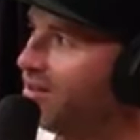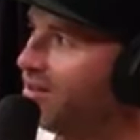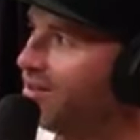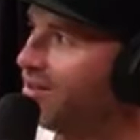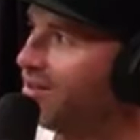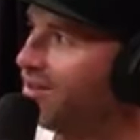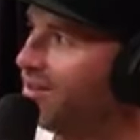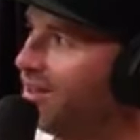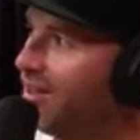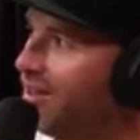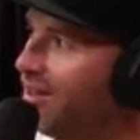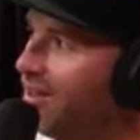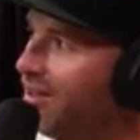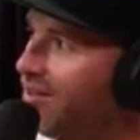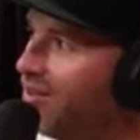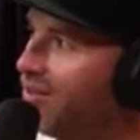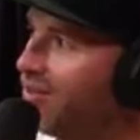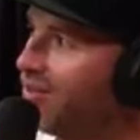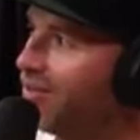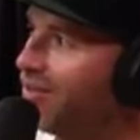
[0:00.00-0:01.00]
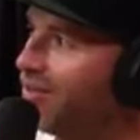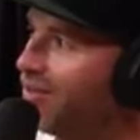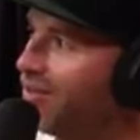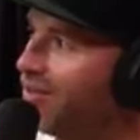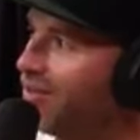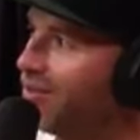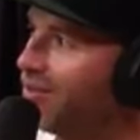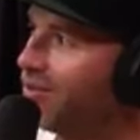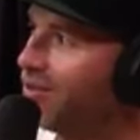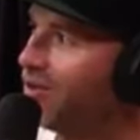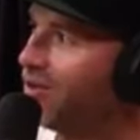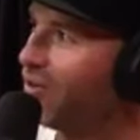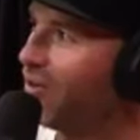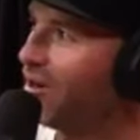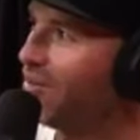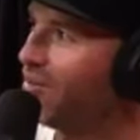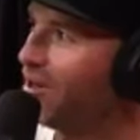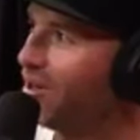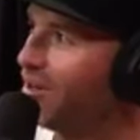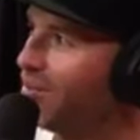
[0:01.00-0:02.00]
They're two red
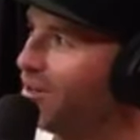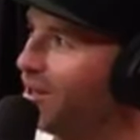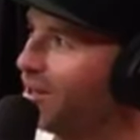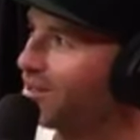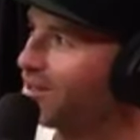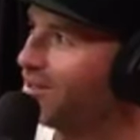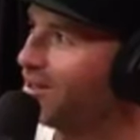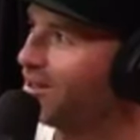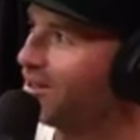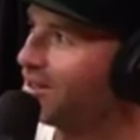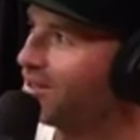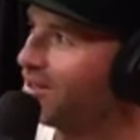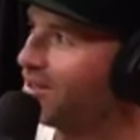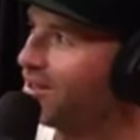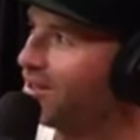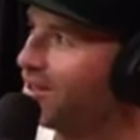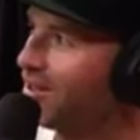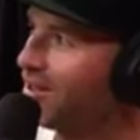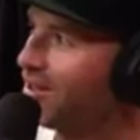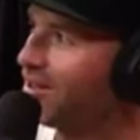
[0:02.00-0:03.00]
belly black snakes there. So those will